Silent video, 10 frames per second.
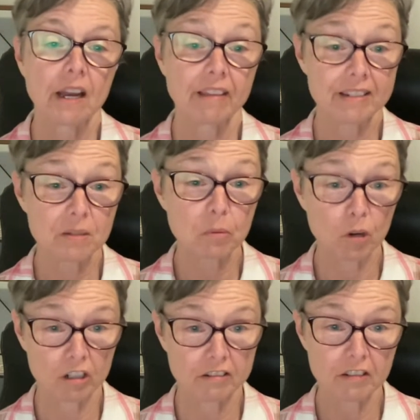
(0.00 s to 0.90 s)
And that's
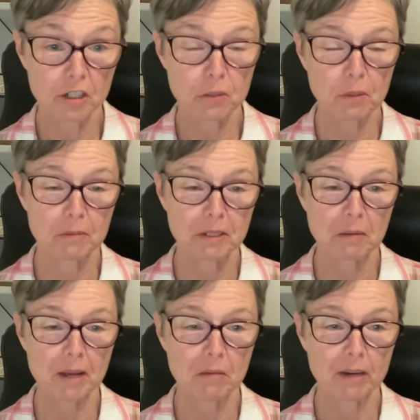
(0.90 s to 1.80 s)
important because you want them to
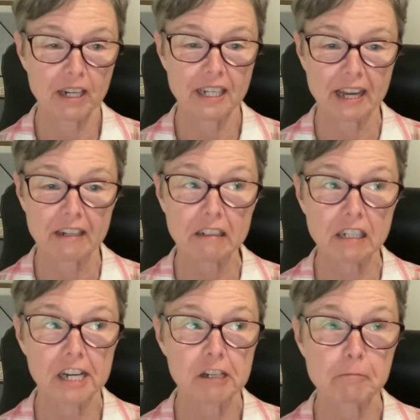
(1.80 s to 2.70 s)
come back and buy it again.
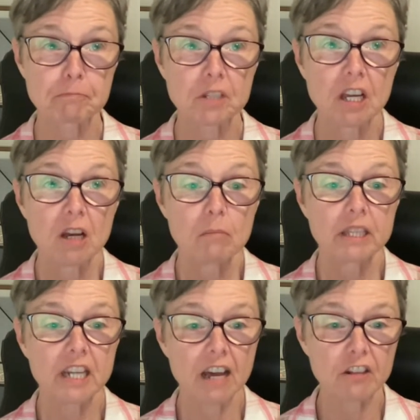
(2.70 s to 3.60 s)

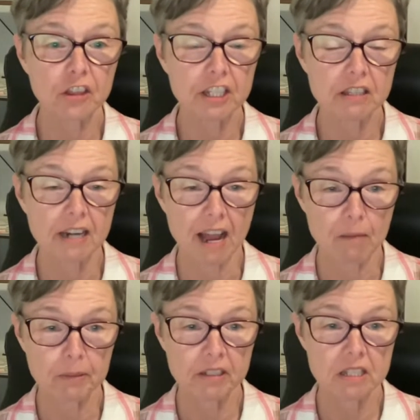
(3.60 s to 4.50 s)
But the other thing that
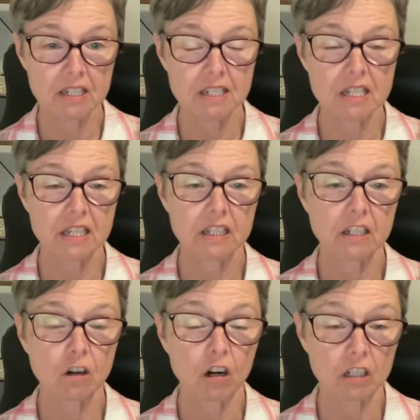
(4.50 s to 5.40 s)
happens is that
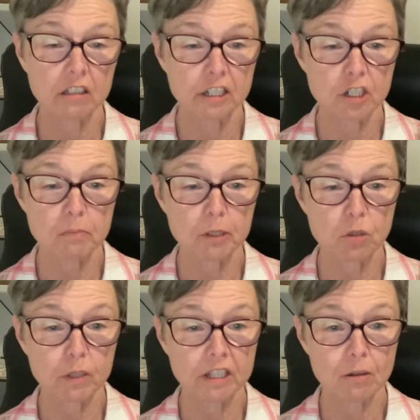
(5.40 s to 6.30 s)
the cartilage
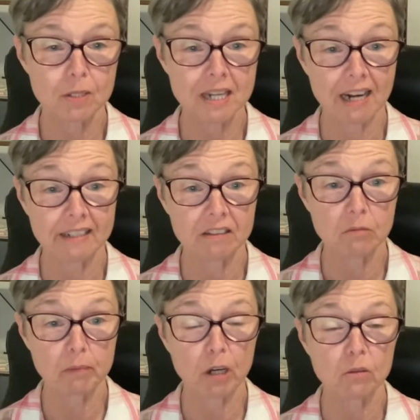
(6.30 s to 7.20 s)
between those tiny
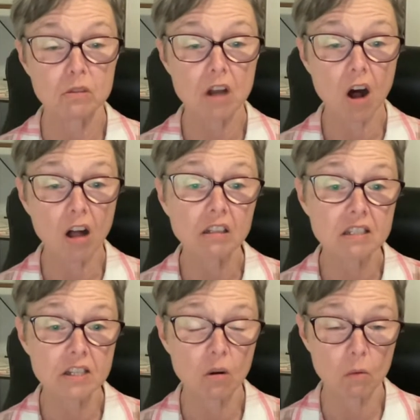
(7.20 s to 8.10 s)
little bones
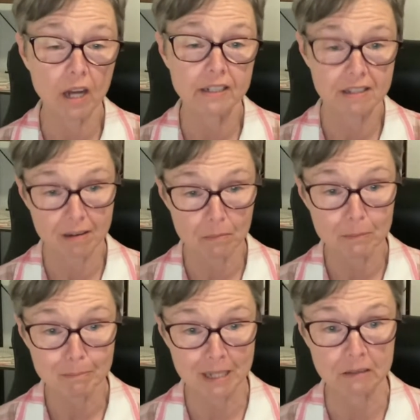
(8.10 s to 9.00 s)
also winds up
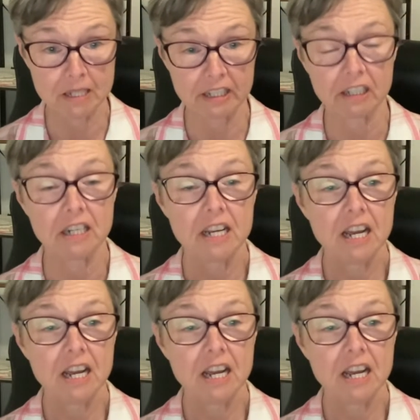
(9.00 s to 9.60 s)
melting.